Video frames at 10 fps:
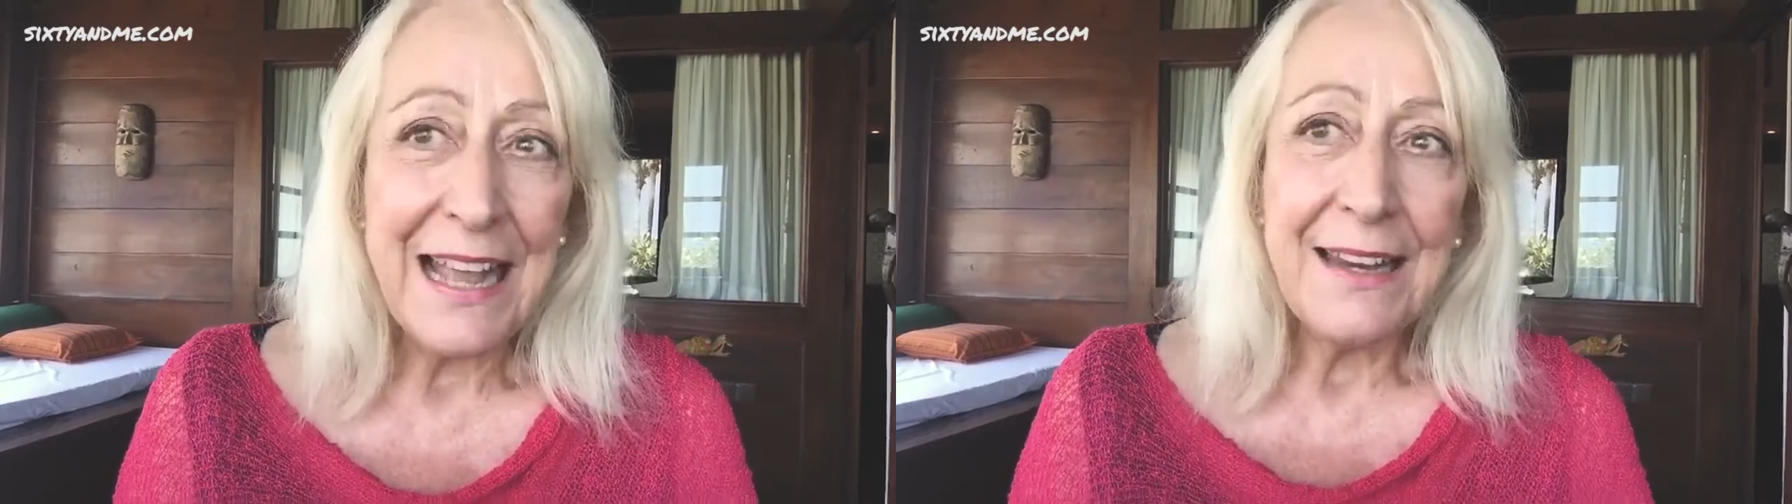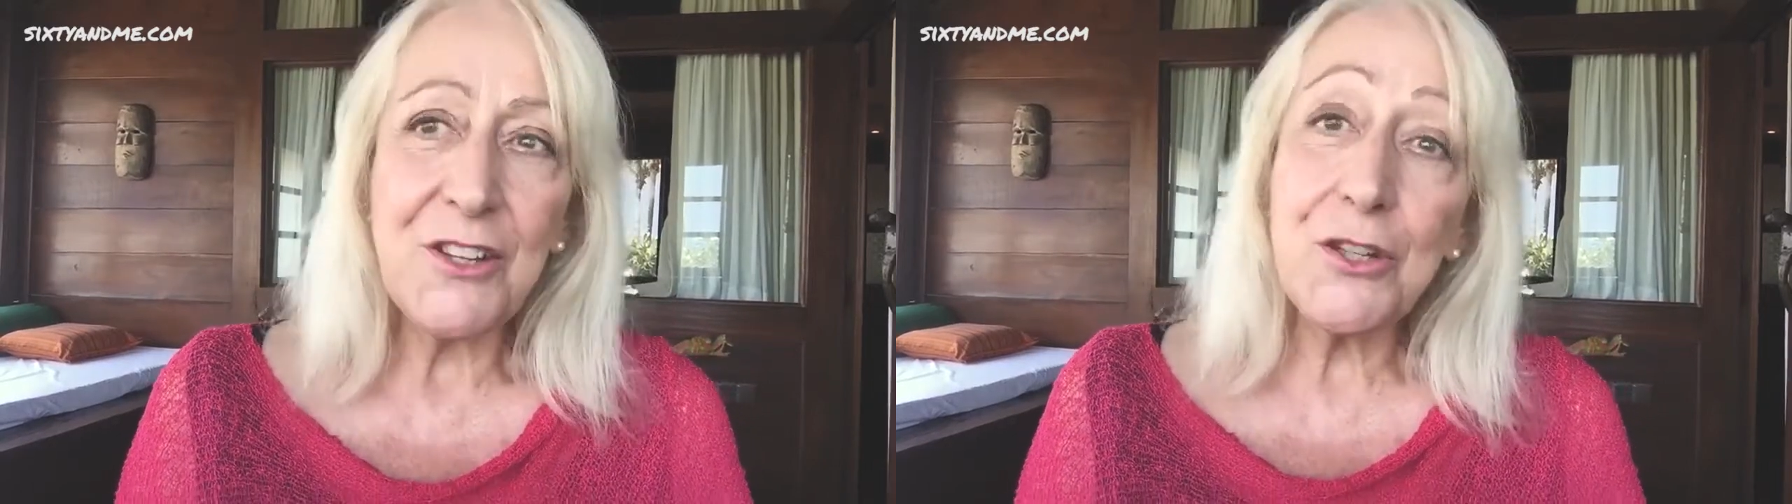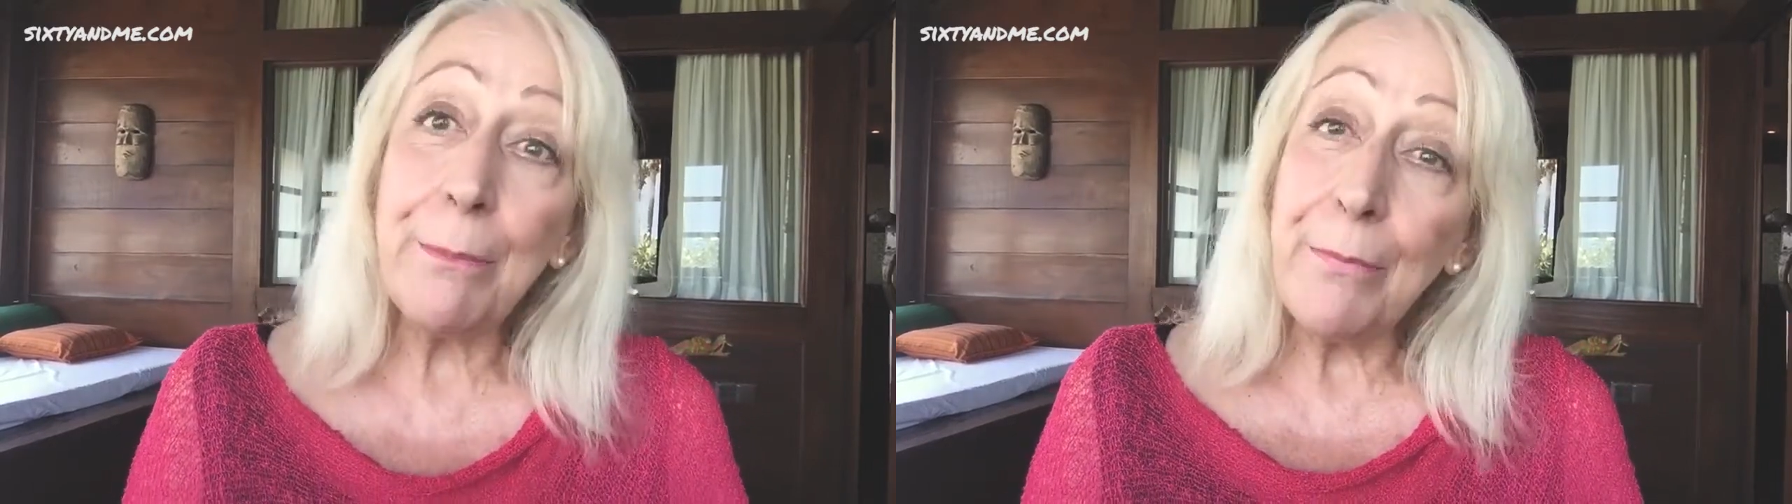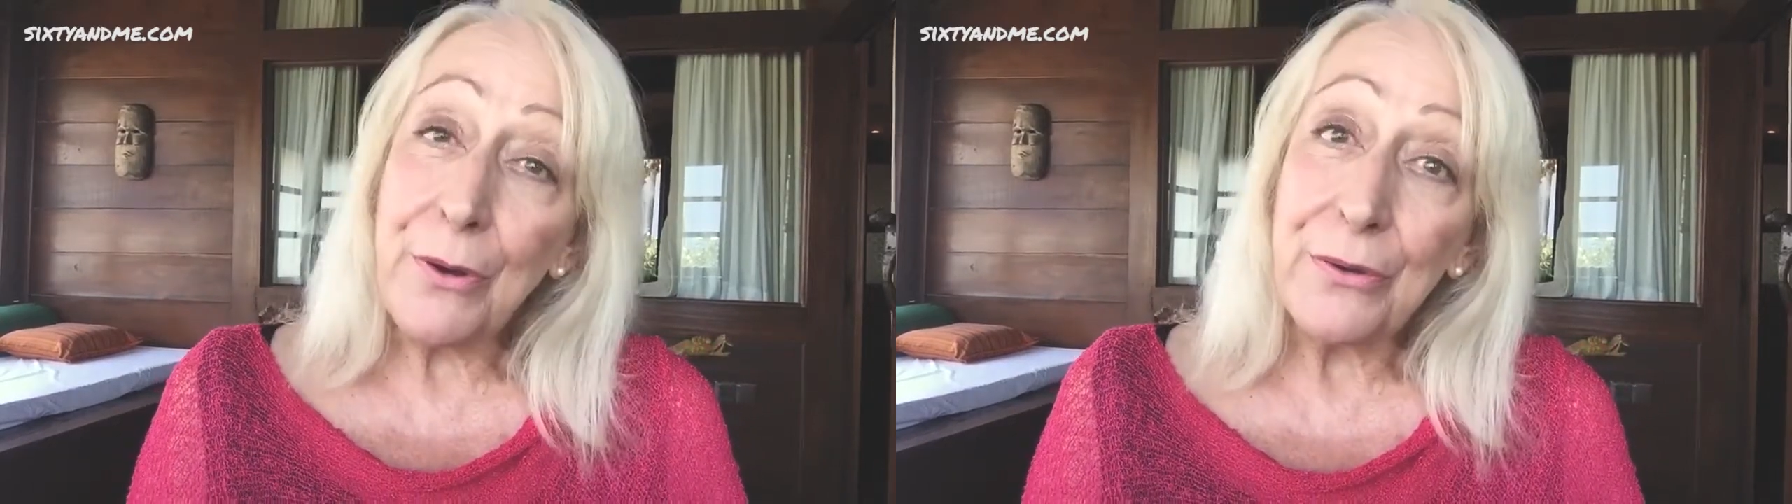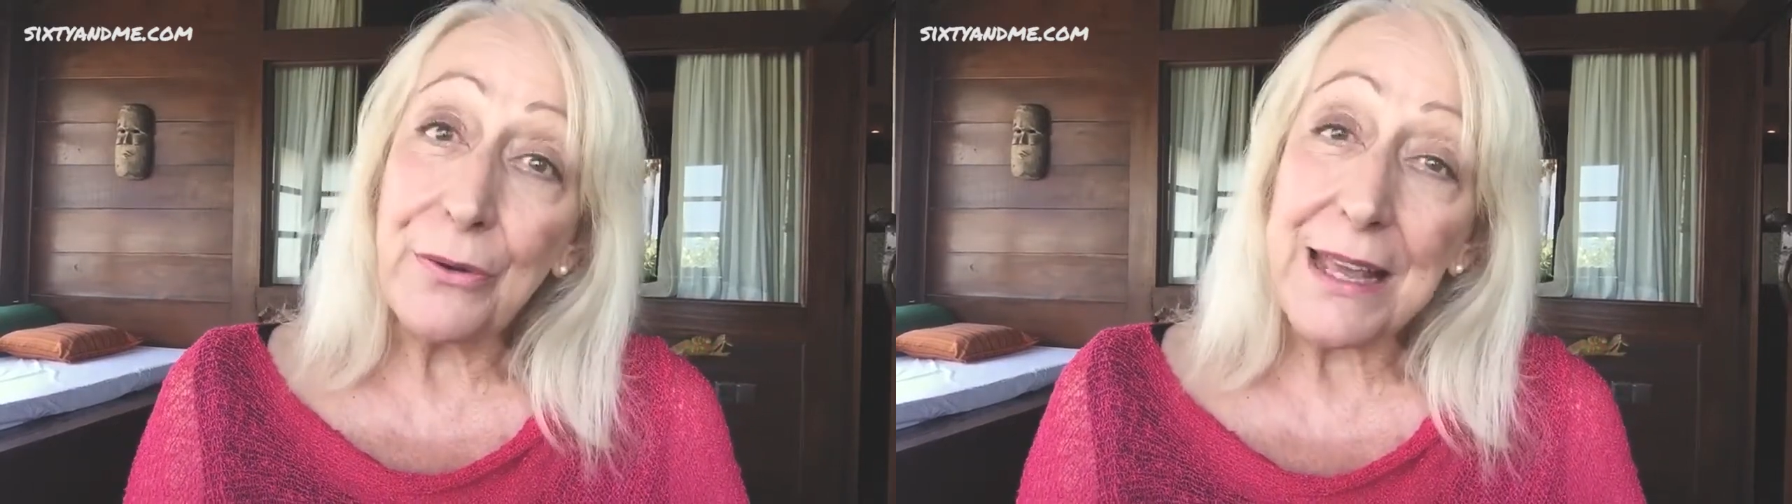Now,
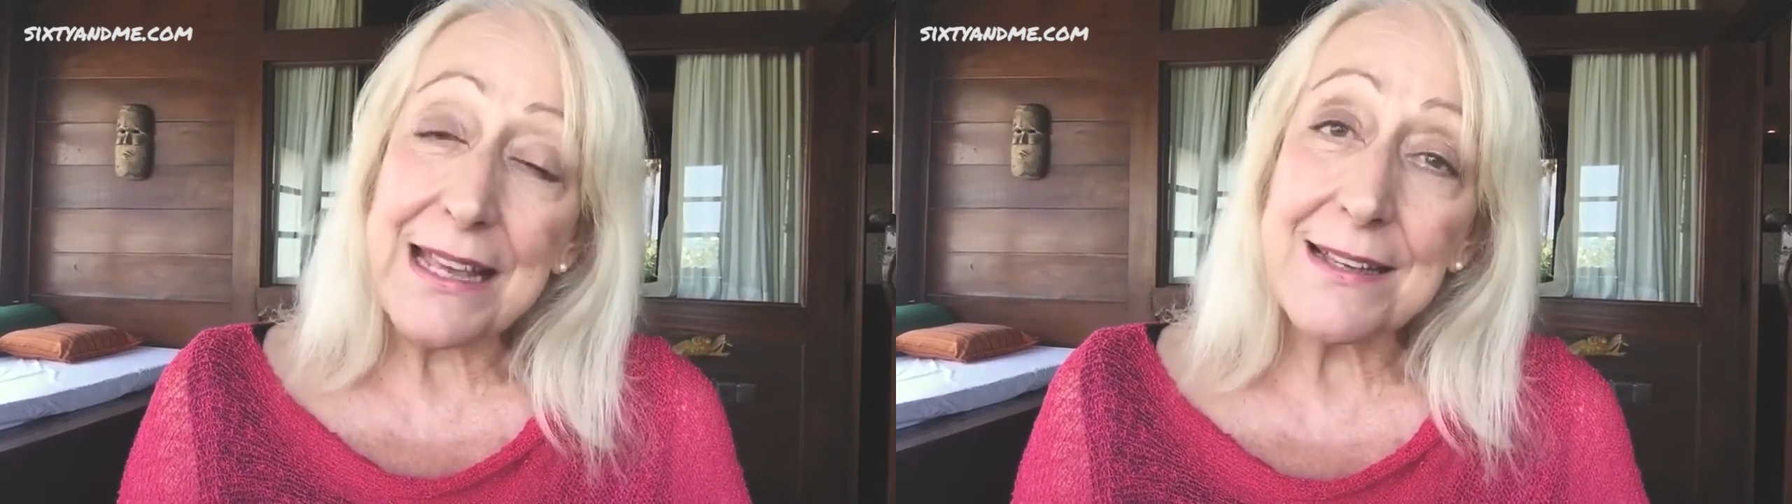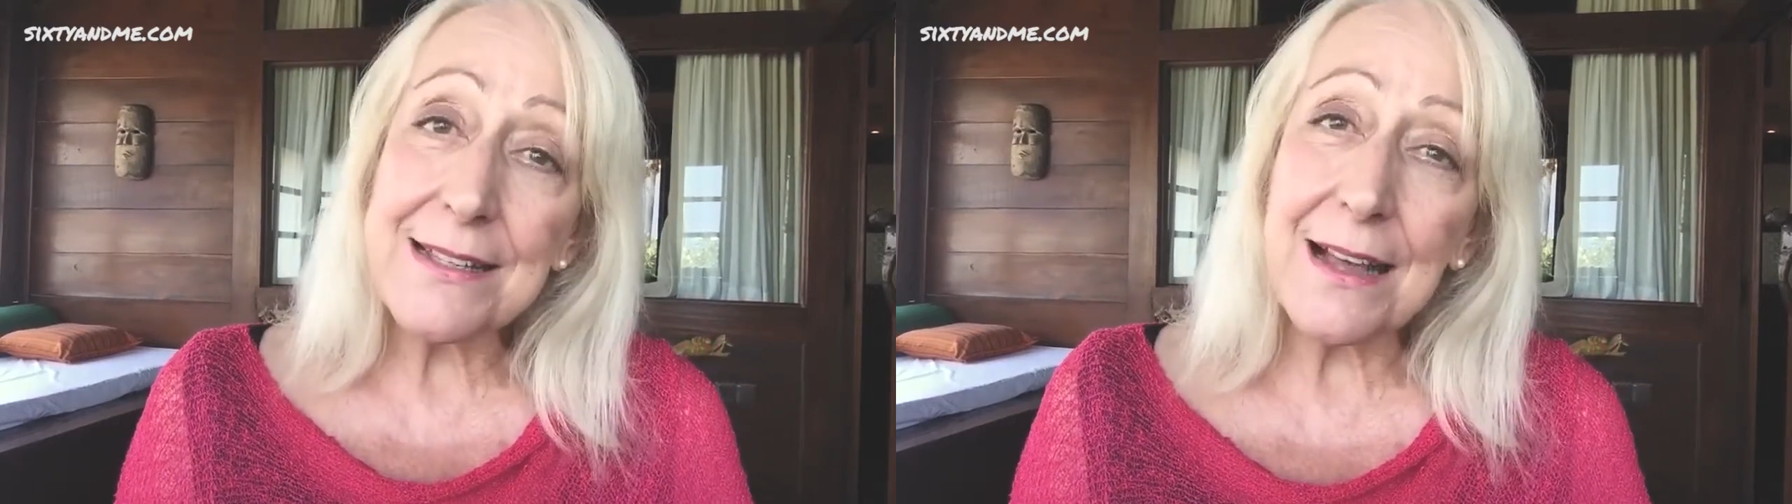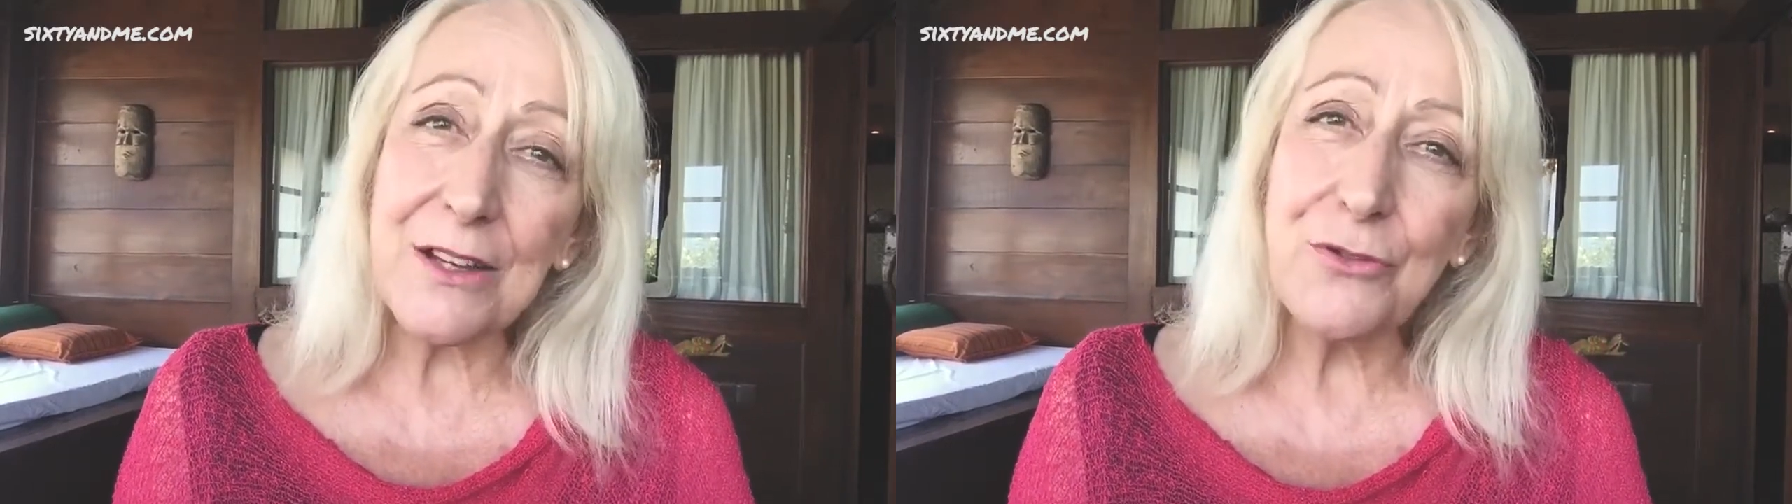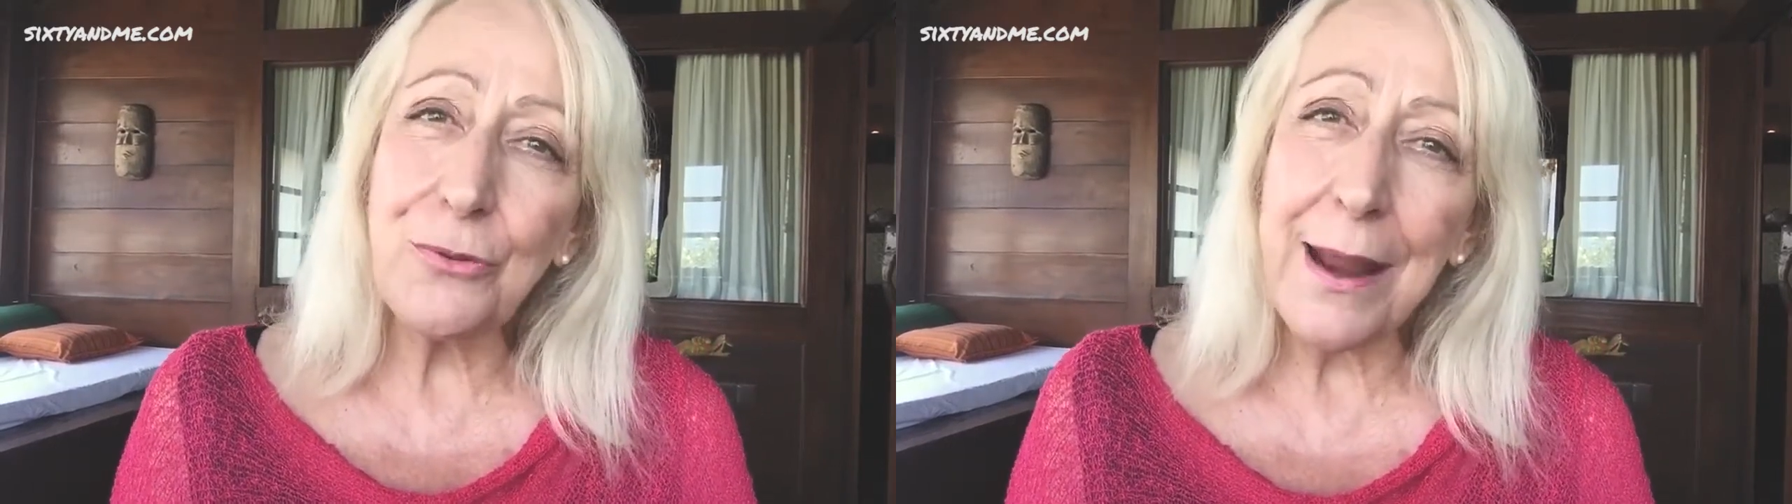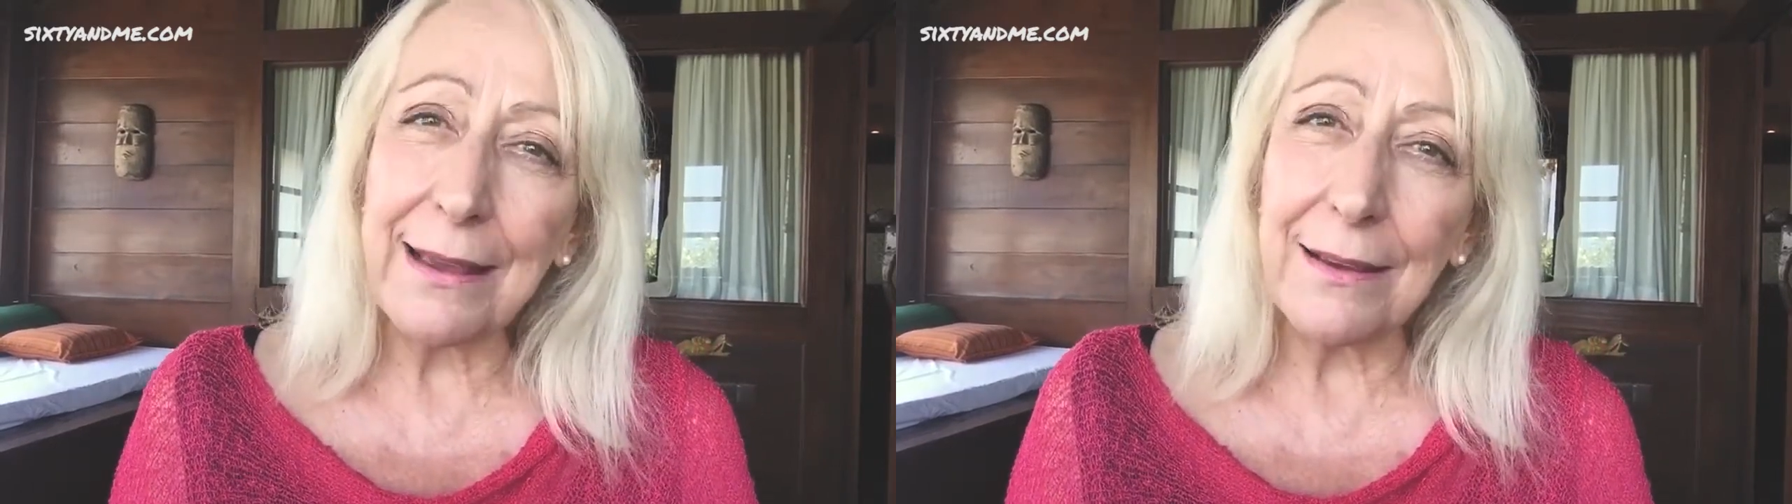jamu is a
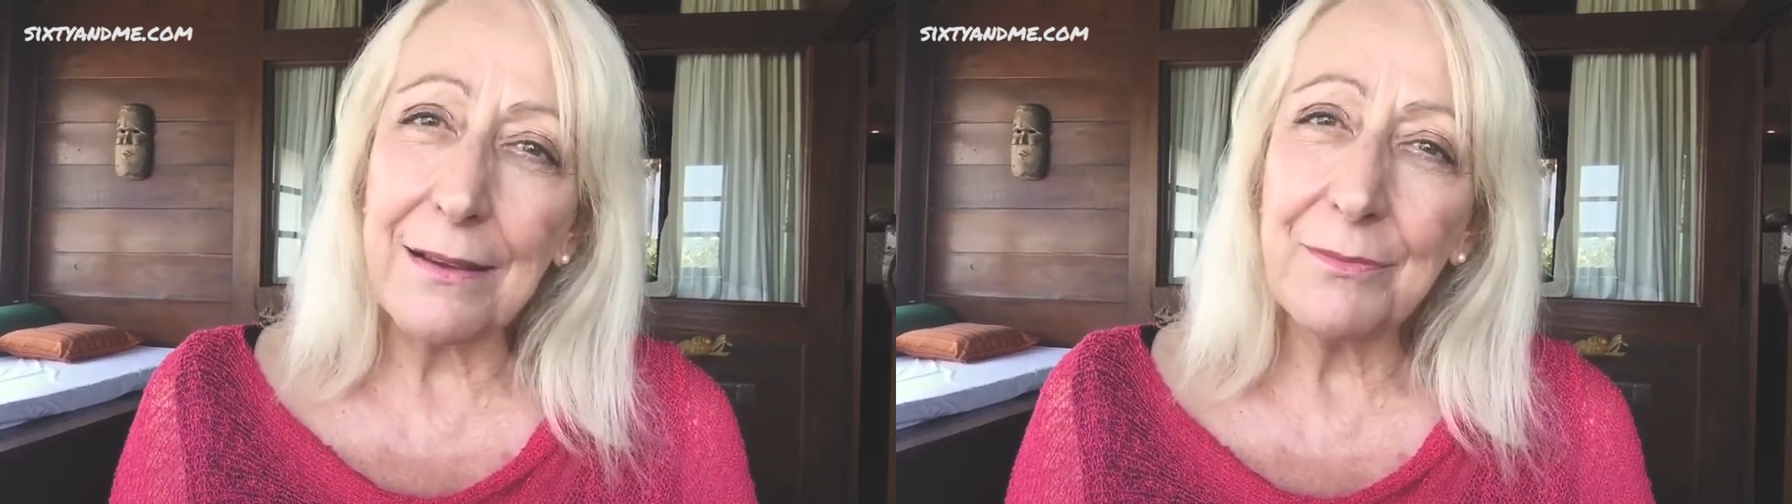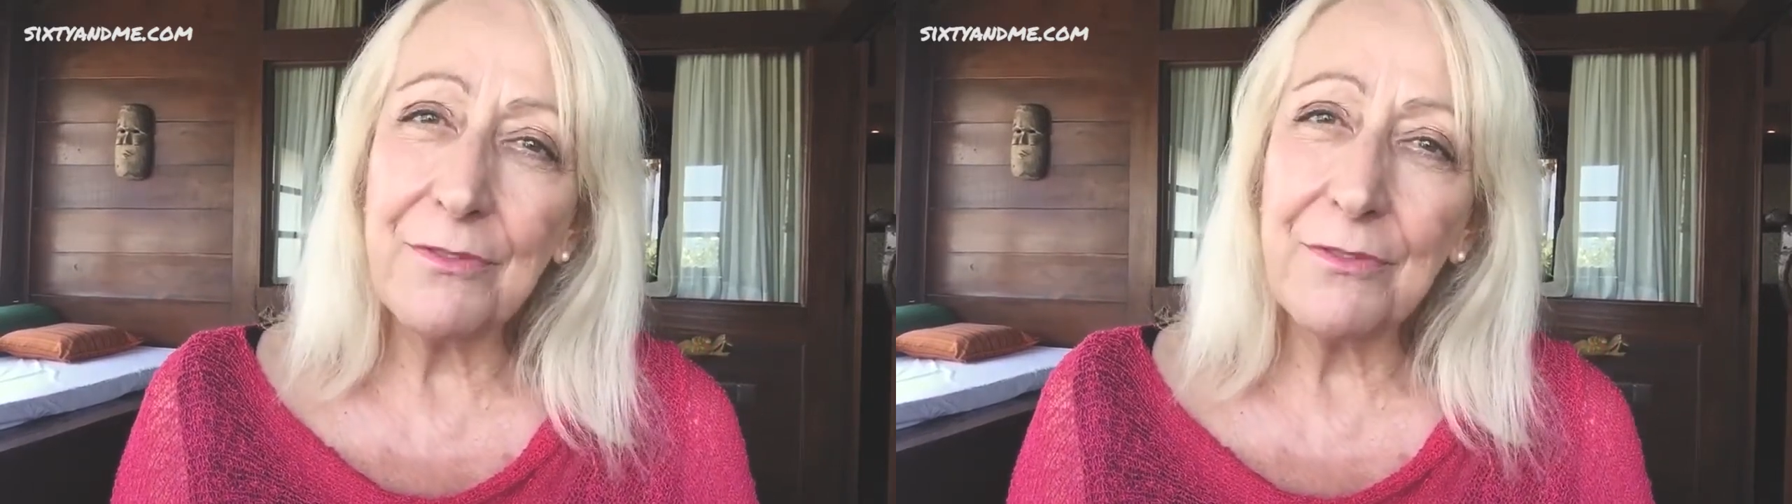drink